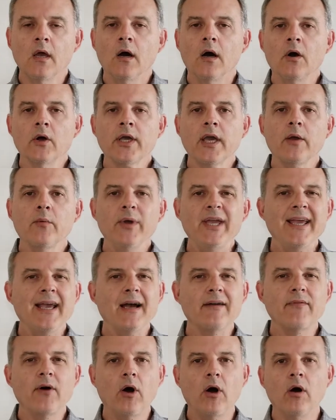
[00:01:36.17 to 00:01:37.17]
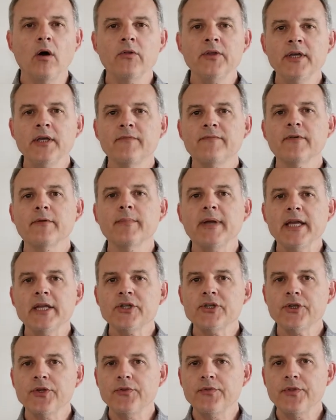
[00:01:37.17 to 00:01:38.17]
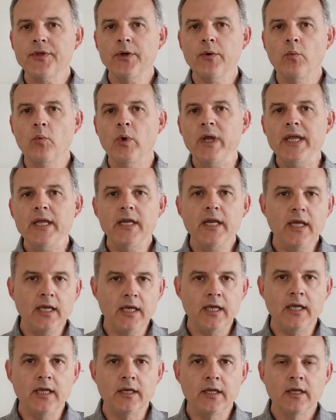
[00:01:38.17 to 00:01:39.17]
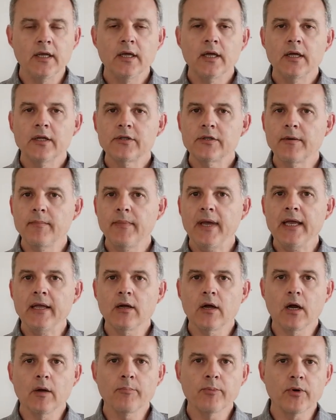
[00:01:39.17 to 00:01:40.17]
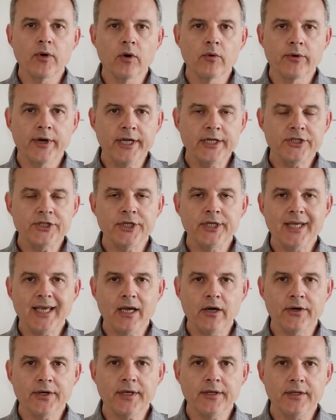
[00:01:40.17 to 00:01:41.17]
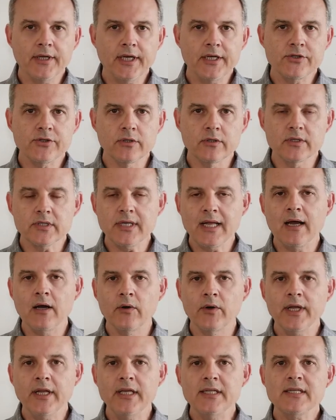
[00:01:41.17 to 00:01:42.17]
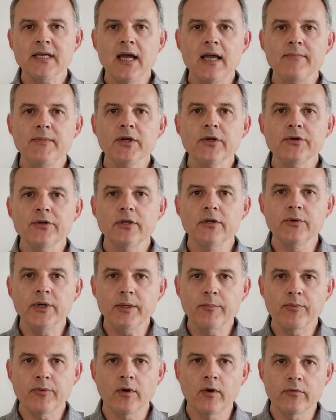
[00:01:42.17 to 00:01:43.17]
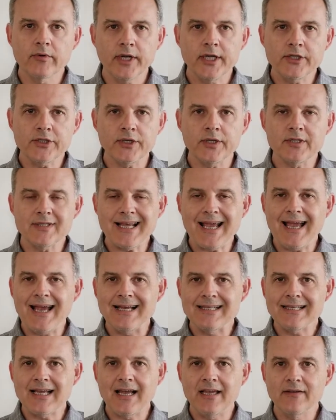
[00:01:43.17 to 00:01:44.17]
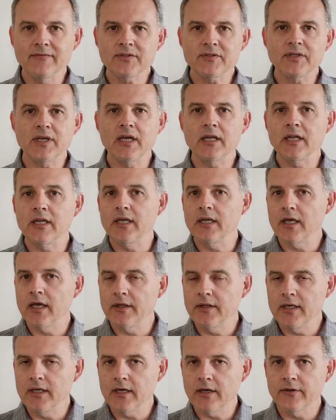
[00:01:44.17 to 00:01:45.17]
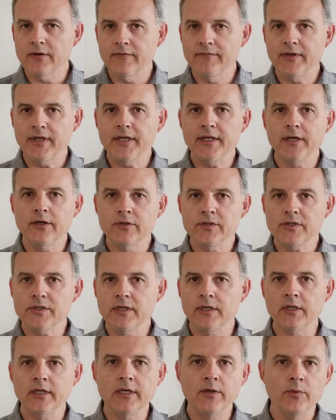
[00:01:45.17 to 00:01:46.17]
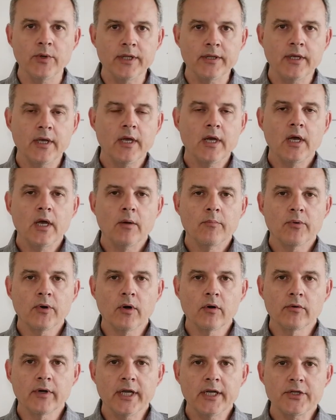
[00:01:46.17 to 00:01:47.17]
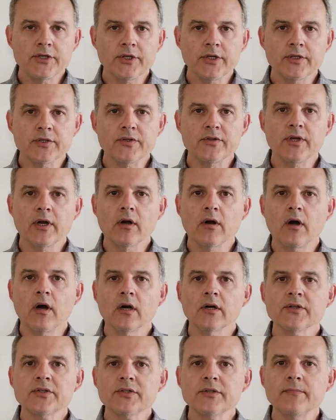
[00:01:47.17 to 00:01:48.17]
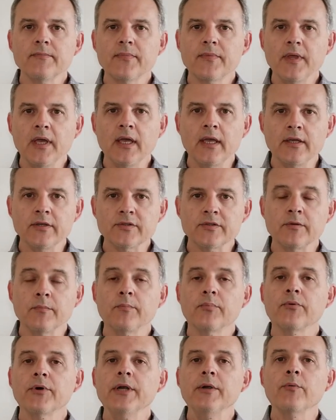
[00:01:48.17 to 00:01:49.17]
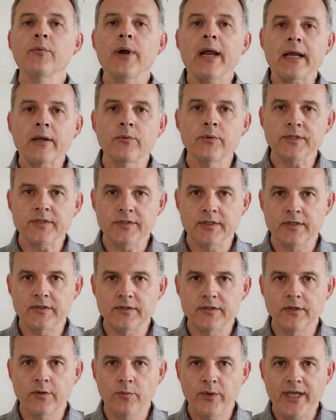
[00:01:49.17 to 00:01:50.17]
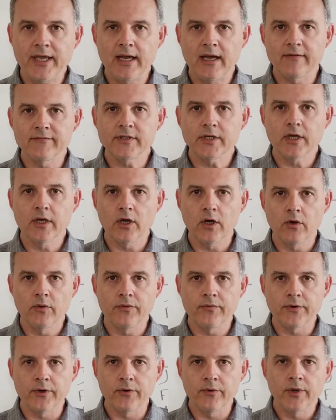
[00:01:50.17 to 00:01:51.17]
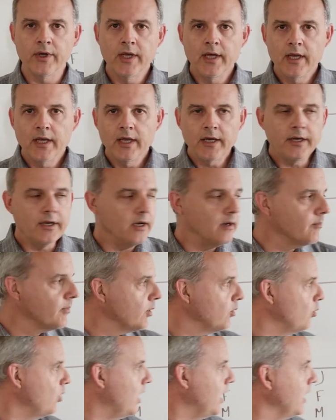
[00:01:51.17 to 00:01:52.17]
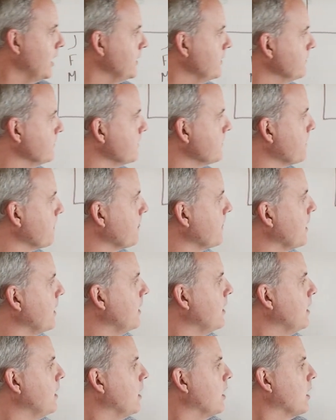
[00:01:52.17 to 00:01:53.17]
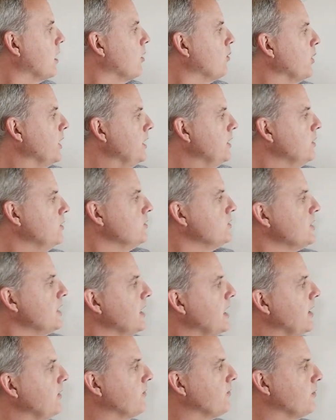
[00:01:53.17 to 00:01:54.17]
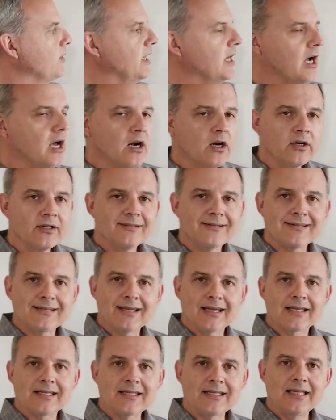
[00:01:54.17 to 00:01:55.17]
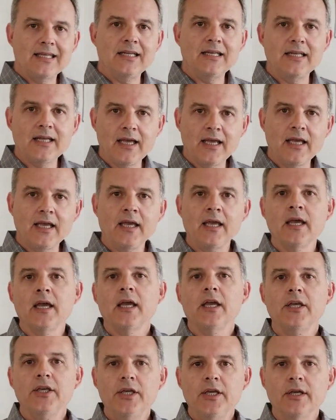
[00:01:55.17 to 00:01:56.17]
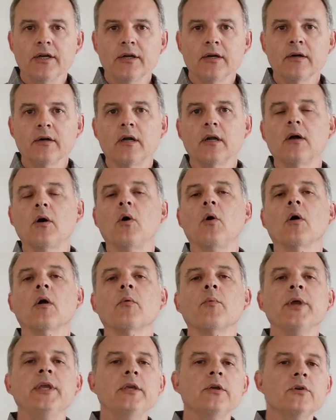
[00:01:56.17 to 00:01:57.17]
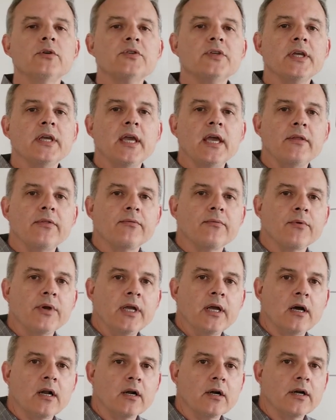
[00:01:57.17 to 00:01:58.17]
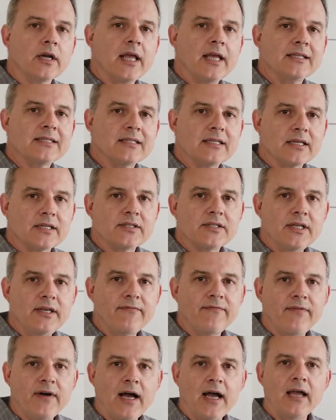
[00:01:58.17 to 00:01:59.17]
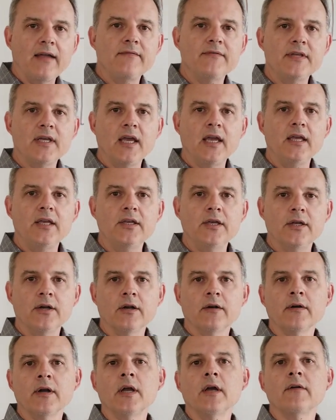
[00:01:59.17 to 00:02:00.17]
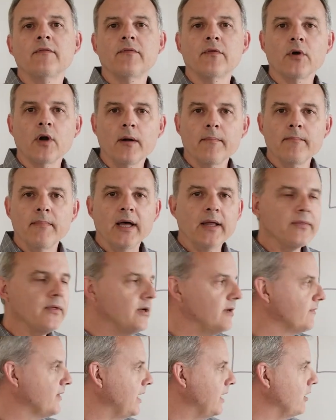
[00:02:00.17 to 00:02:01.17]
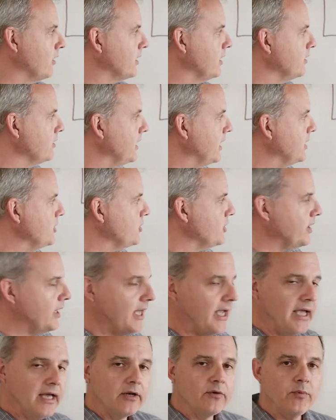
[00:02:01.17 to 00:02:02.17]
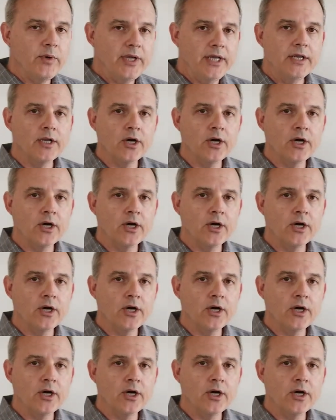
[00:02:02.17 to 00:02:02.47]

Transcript: Okay, we have all the information that we need to make our proration calculations. Now, anytime you're doing prorations, as I have said in the other videos dealing with prorations, there are some things, some prerequisites that we have to go through. Number one, are we using a 360-day year or are we using a 365-day year for our method of calculation? And we